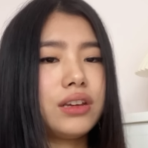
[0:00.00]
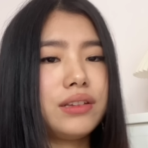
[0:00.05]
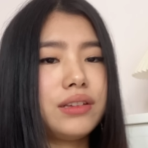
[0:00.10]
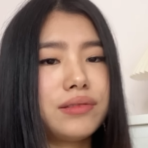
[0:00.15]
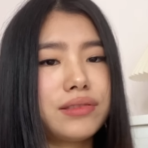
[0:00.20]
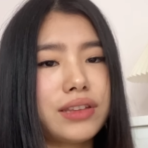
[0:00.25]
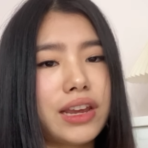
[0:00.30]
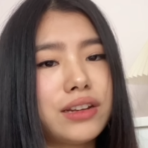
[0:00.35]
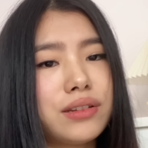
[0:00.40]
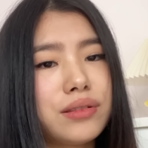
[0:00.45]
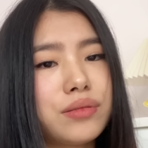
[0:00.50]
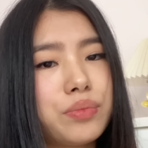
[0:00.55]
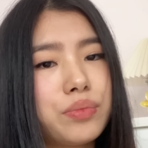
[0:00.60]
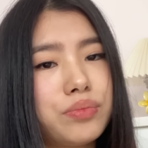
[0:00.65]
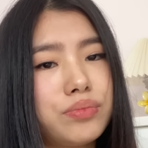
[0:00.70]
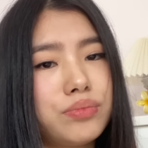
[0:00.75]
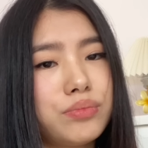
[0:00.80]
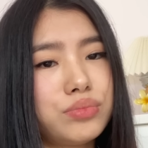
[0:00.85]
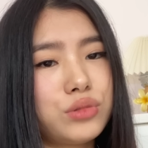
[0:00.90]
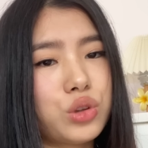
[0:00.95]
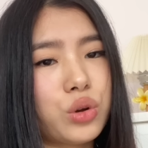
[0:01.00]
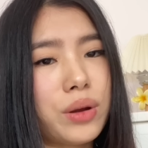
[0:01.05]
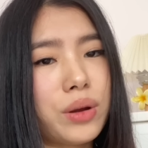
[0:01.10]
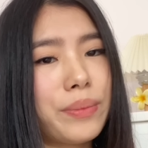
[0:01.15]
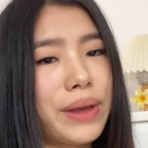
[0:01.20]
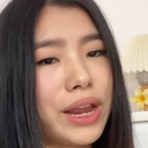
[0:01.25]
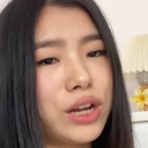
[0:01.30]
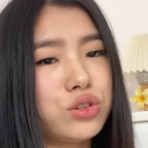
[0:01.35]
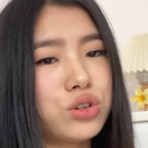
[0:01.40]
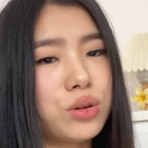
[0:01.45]
inside is thoda
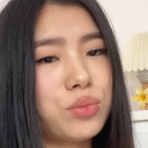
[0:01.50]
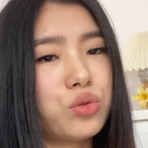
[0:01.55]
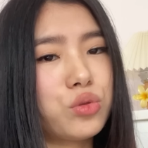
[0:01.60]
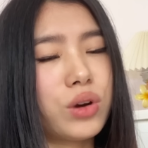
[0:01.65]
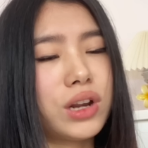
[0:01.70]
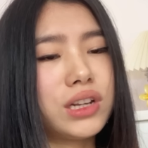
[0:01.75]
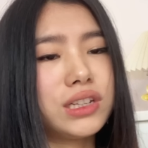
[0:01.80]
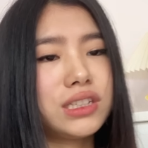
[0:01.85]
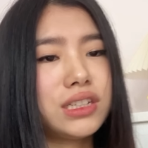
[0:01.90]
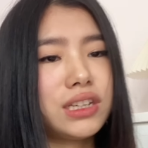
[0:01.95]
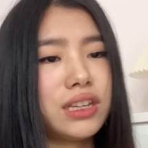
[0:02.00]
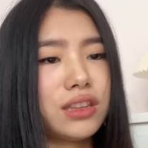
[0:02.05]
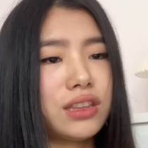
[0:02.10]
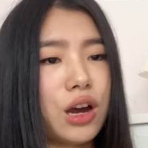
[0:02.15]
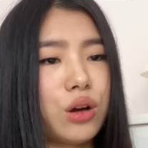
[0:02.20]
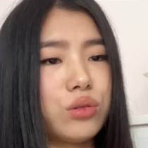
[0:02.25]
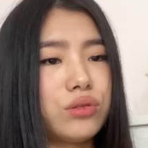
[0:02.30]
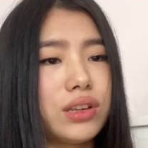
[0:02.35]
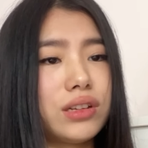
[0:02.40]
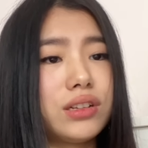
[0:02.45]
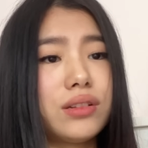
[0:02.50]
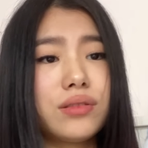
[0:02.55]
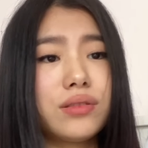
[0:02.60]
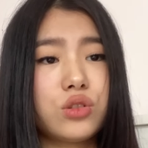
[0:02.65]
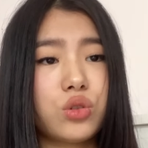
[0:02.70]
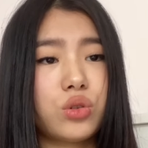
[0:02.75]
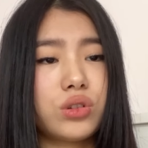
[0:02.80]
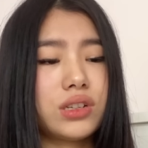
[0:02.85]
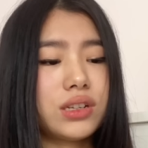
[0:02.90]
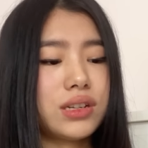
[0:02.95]
backdrop quality, and the outside is
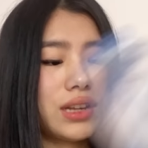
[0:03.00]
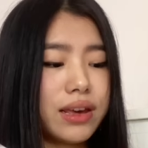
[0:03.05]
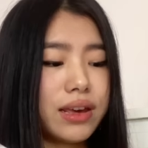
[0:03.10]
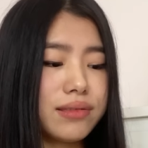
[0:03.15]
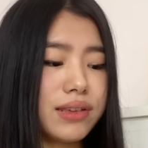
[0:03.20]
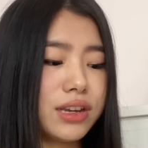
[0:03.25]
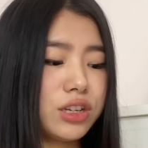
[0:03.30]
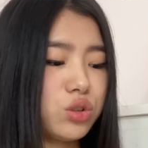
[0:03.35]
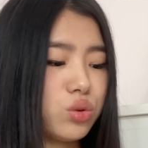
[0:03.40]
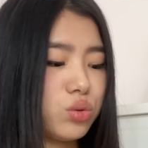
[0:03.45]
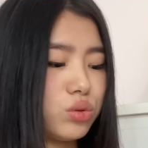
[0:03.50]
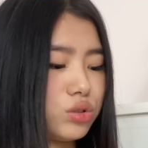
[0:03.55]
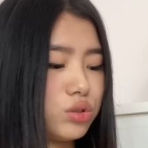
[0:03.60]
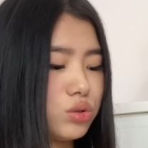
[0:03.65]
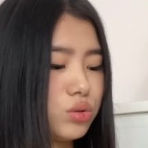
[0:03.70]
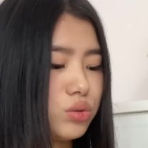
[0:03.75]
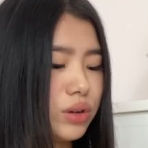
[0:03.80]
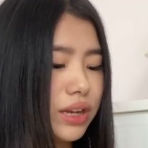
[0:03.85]
georgette as I told you.